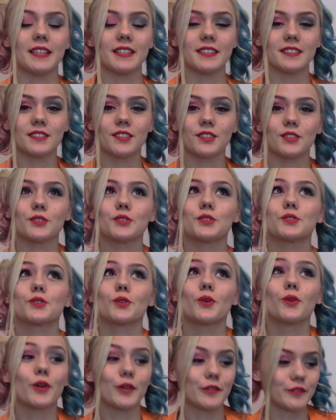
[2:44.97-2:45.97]
It's
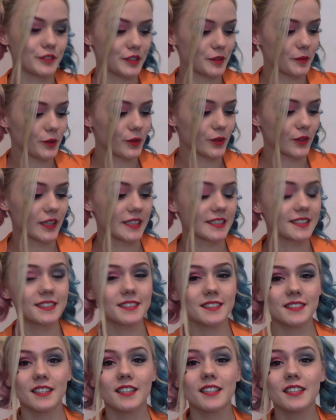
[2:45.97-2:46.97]
so comfortable.
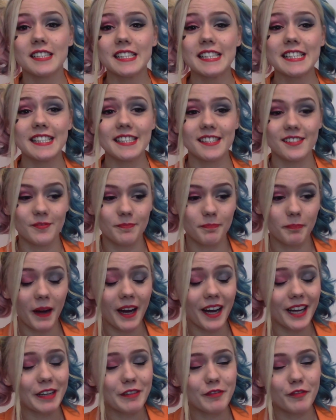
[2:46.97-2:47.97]
It's
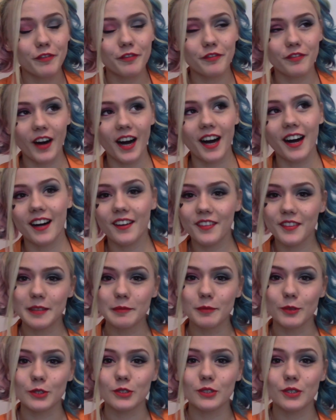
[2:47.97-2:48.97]
by far the
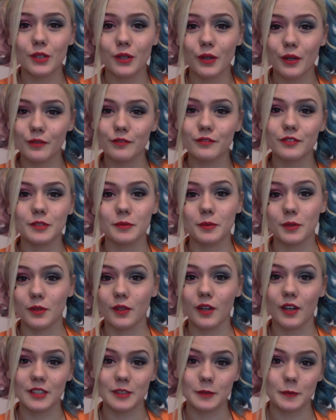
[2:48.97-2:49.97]
most comfortable
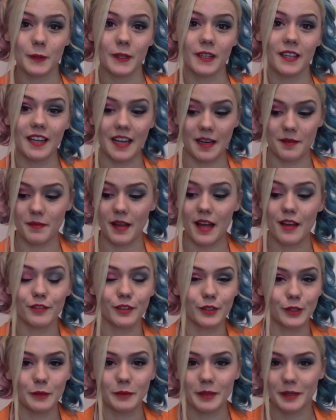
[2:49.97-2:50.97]
cosplay I'm ever
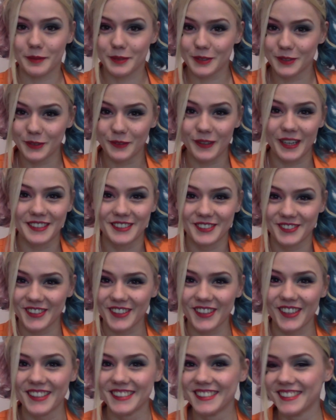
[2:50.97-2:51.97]
going to be able to wear to a
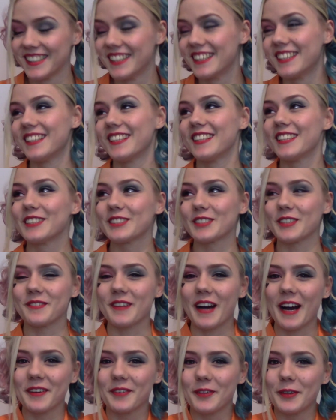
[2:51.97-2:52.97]
con, so I'm
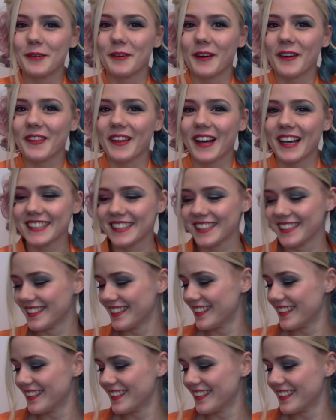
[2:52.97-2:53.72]
happy about that.